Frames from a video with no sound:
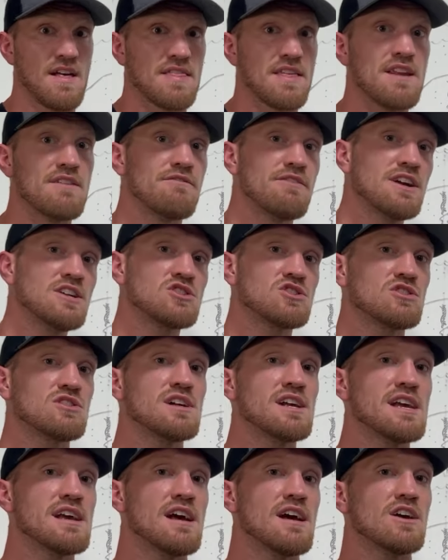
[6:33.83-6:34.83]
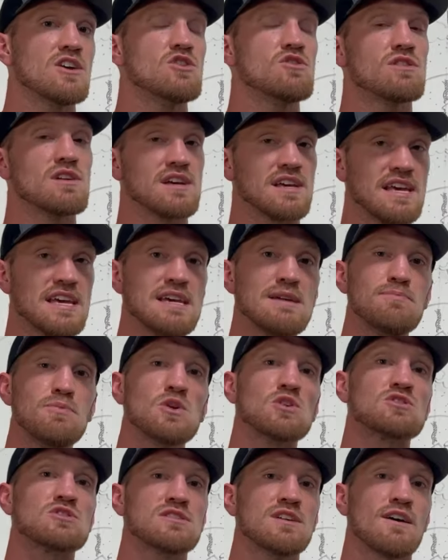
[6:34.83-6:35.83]
then eventually you can keep
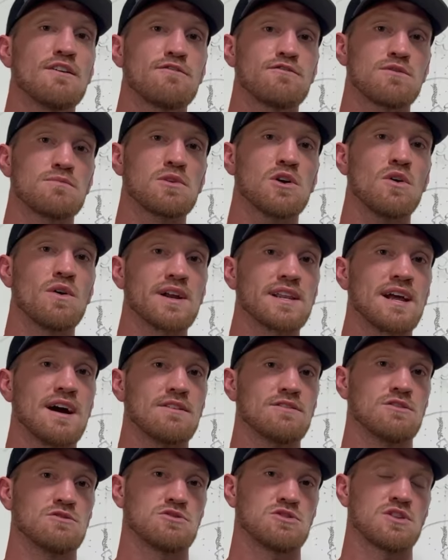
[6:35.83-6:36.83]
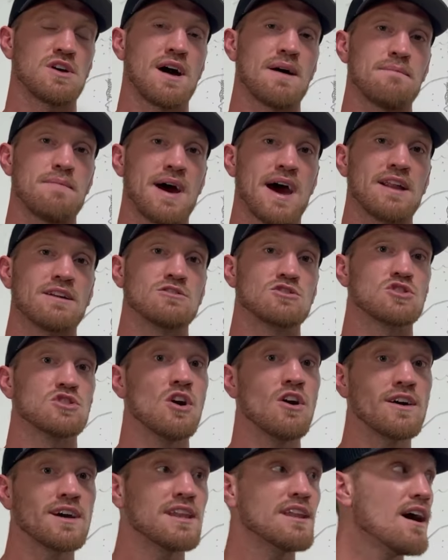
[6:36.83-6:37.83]
yourself from going down those thought patterns
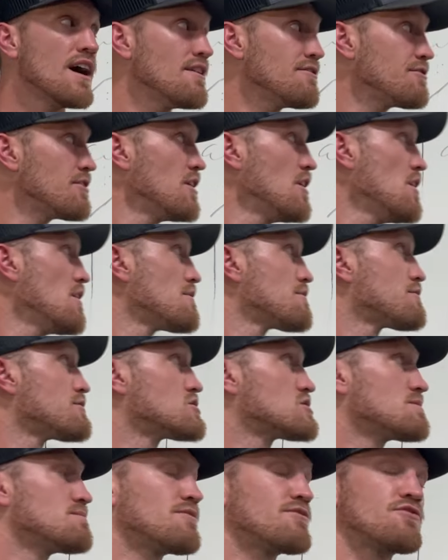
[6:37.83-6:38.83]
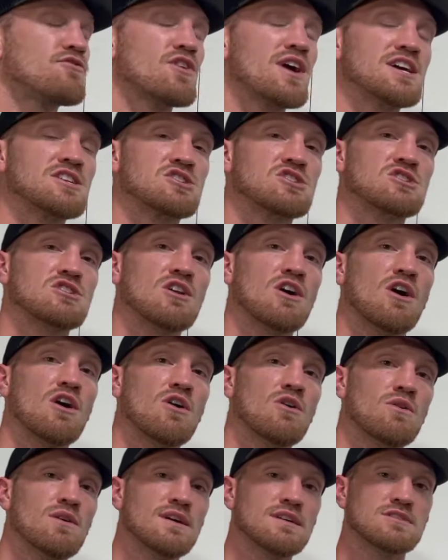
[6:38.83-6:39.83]
long enough for some fresh
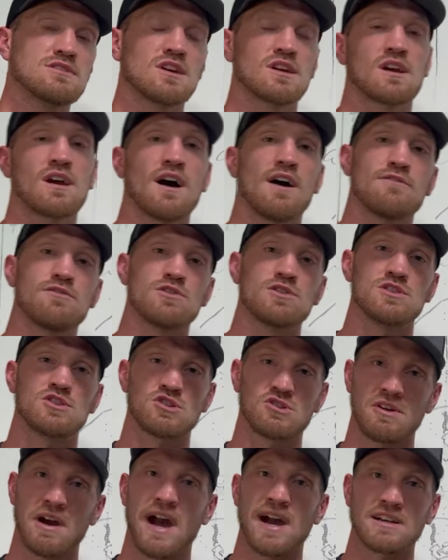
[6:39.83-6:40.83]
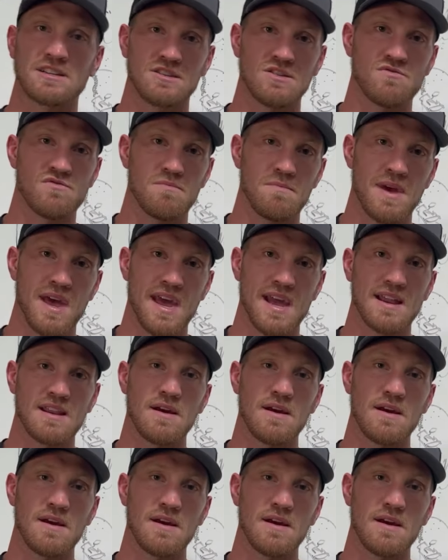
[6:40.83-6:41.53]
snow to cover the tracks you've made.